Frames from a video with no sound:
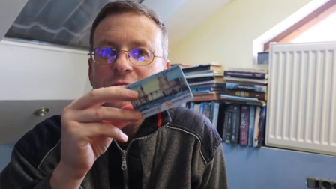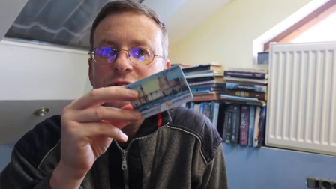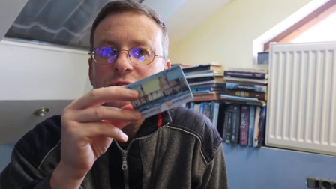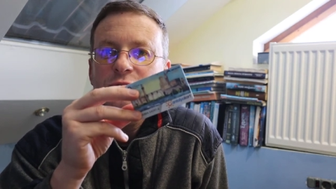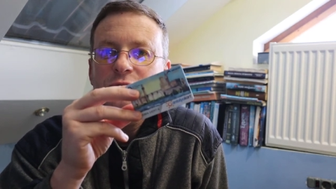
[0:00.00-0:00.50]

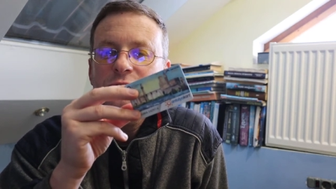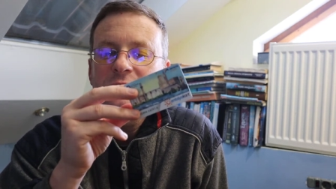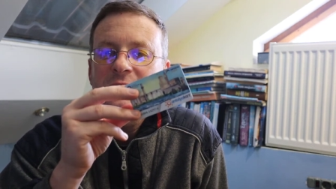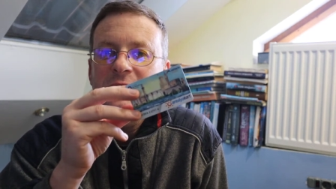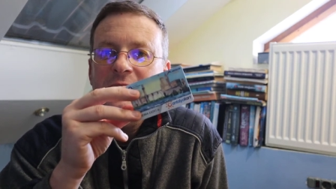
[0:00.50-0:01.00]

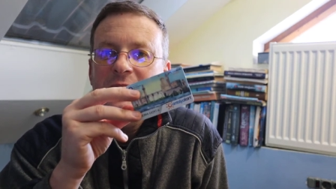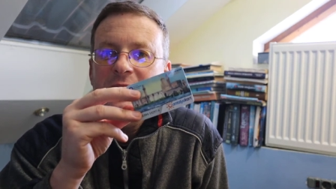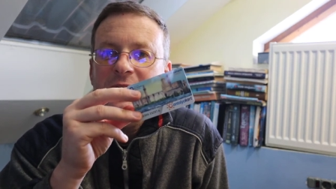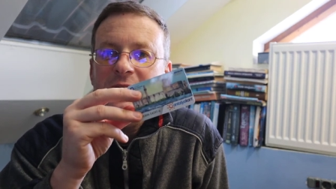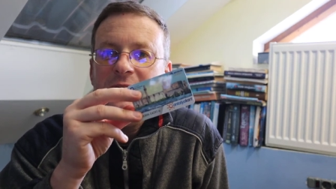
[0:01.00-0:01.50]
to
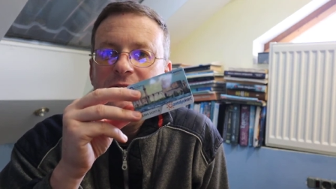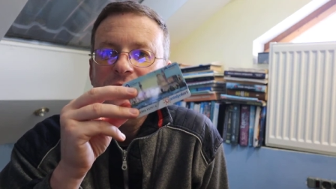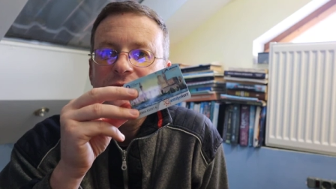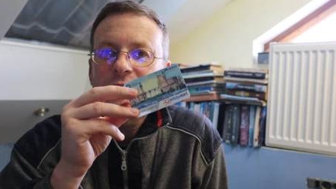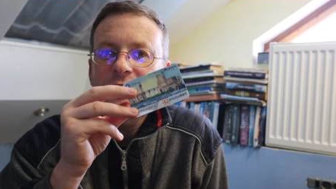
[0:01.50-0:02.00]

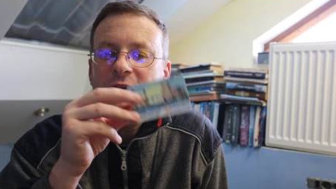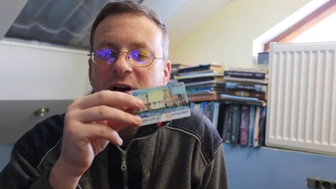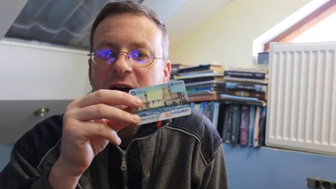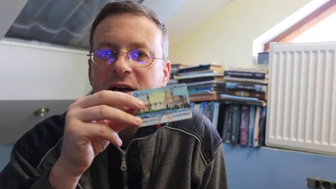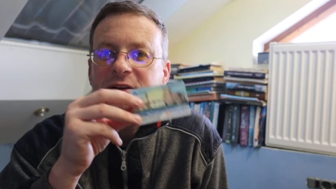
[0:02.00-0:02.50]
not for your
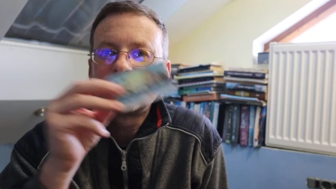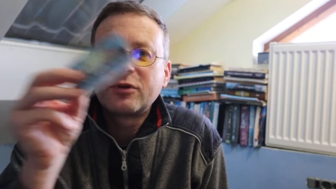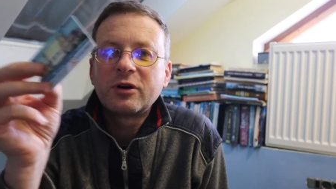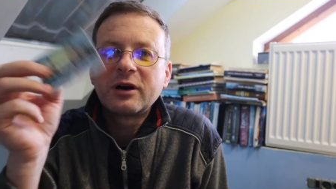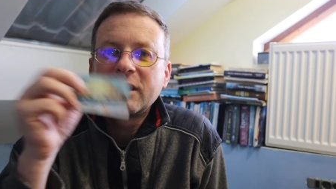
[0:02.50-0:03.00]
card,
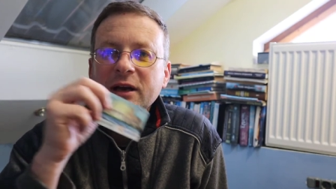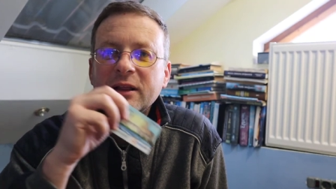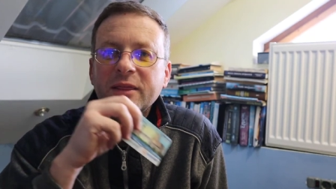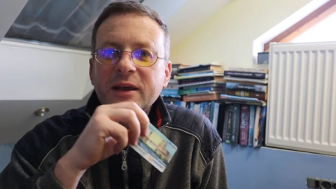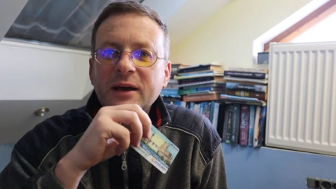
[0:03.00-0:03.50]
for
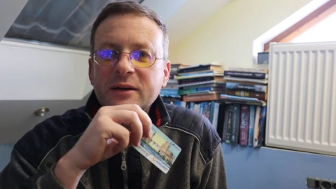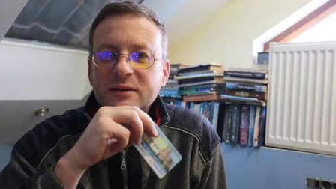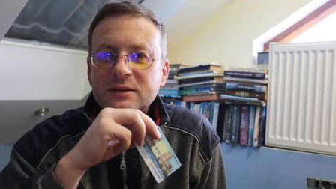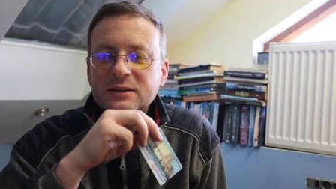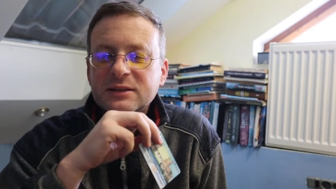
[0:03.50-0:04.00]

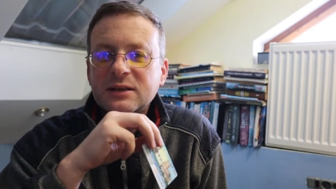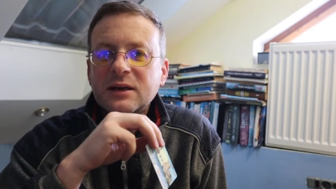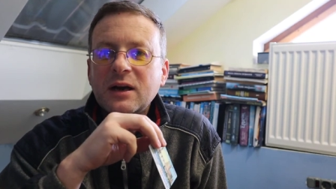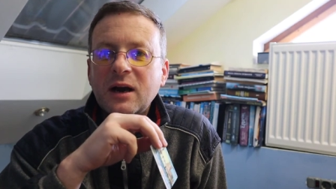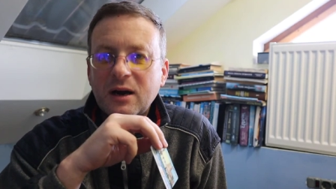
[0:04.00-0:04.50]
their
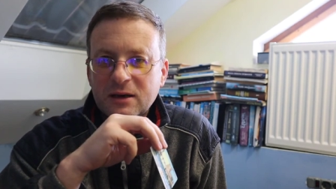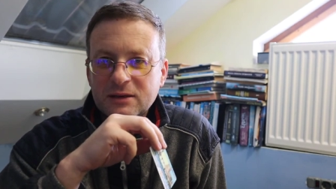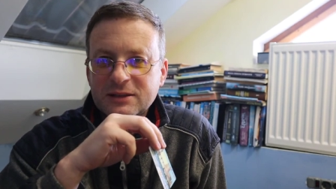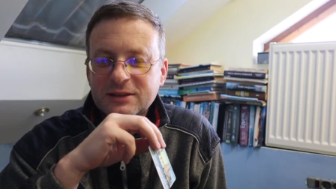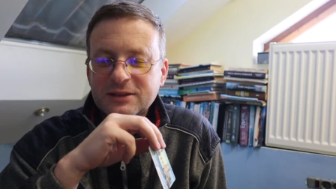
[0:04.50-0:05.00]

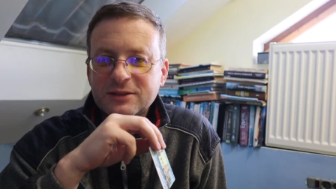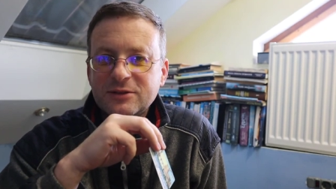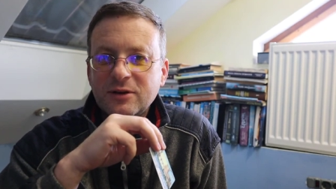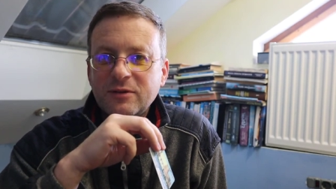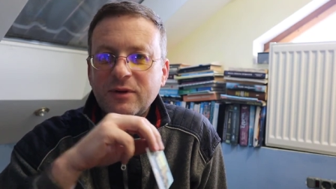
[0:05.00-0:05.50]
cards.
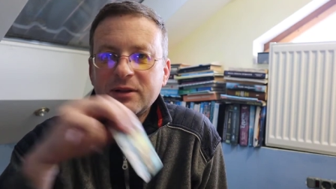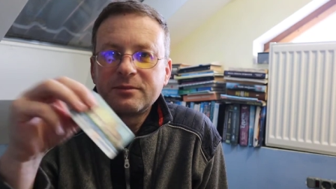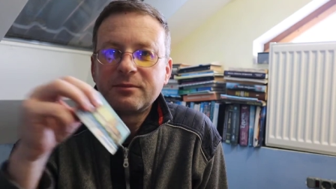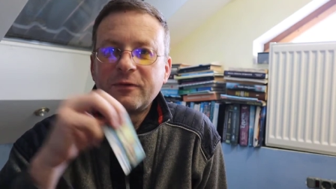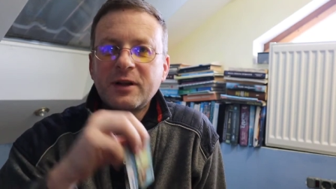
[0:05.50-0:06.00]
So
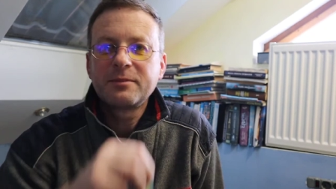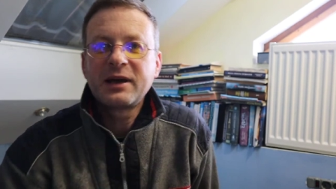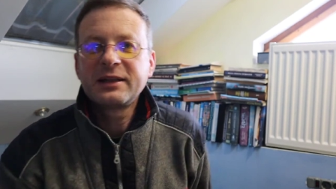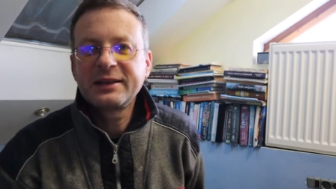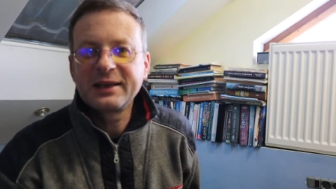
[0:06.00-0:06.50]
one
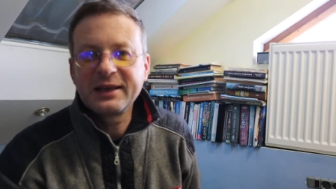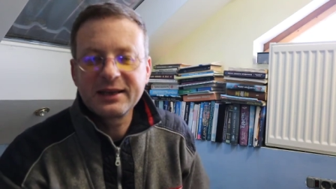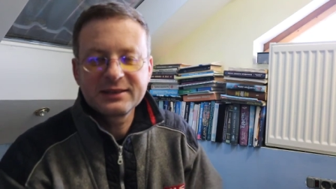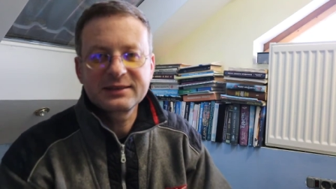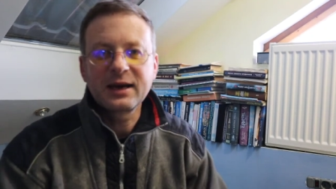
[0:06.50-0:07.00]
man
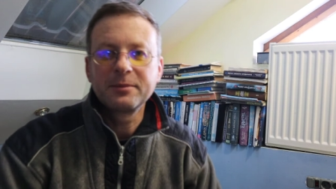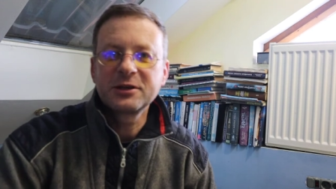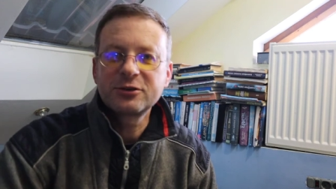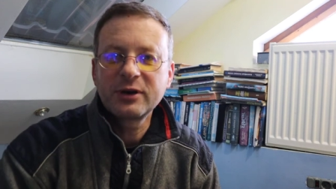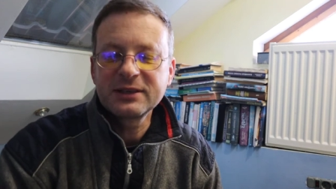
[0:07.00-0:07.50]
is
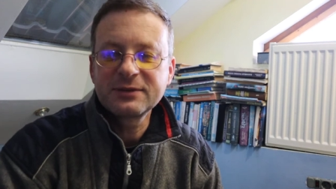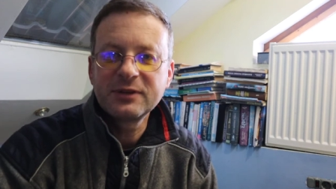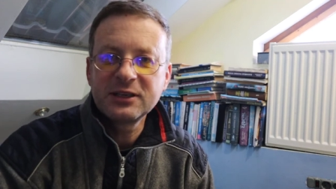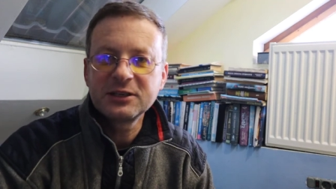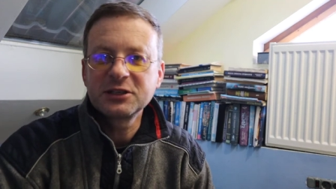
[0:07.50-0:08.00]
coming to us,
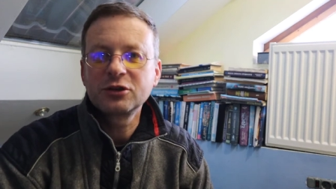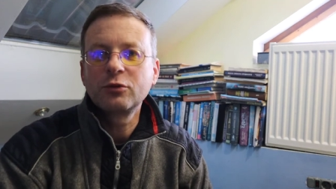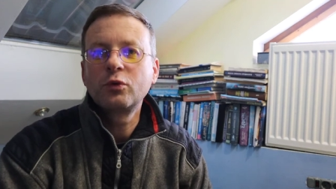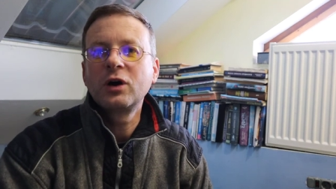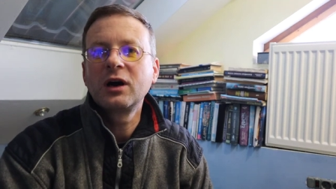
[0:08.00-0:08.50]
we didn't
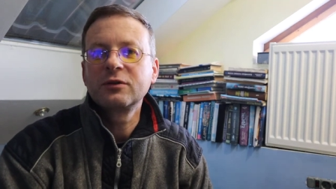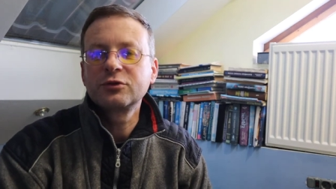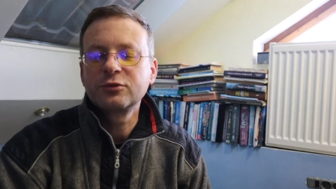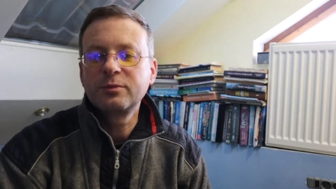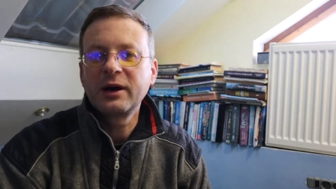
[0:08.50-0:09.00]
know how
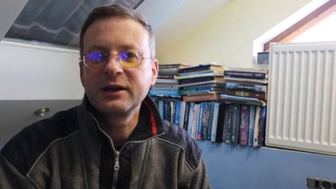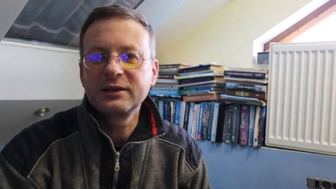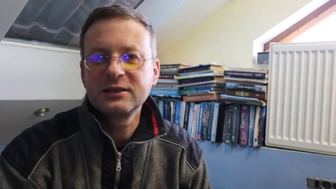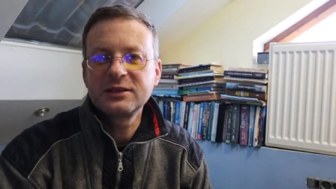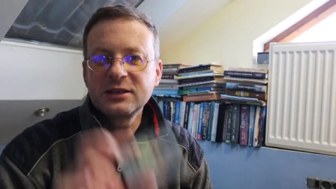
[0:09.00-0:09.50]
to buy
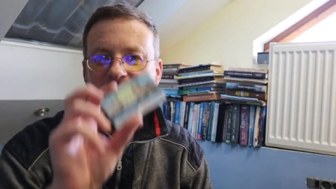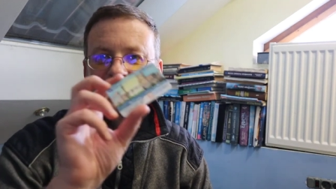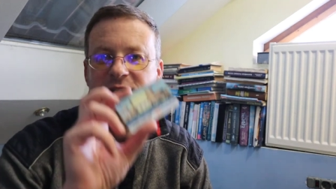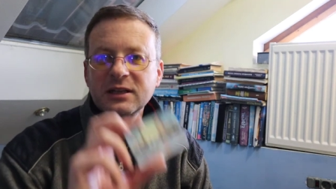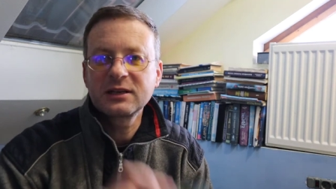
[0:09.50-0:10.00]
the
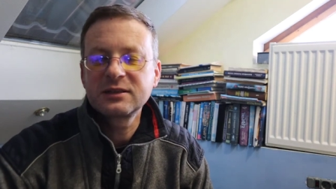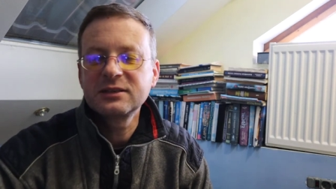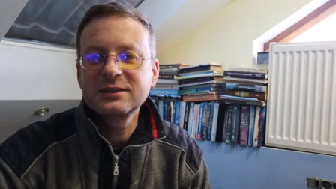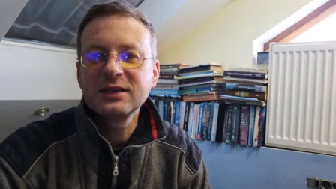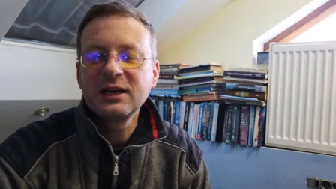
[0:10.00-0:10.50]
ticket like
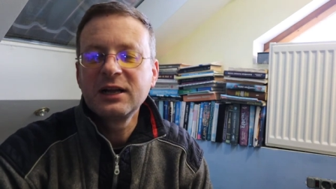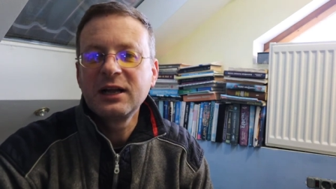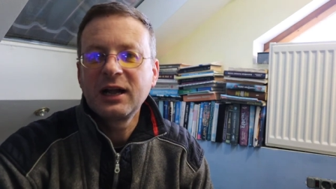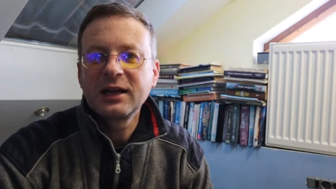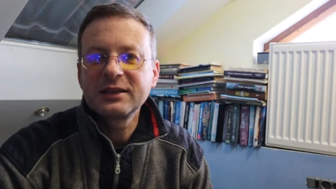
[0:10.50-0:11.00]
this,
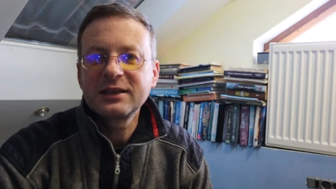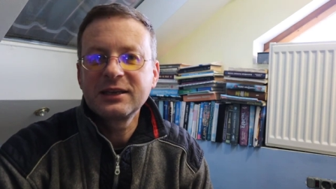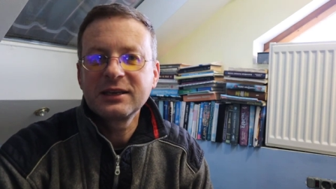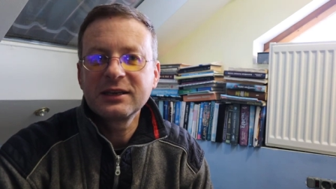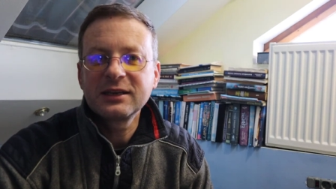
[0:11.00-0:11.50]
and
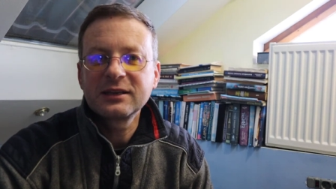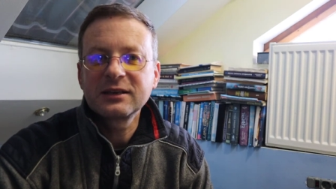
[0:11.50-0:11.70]
he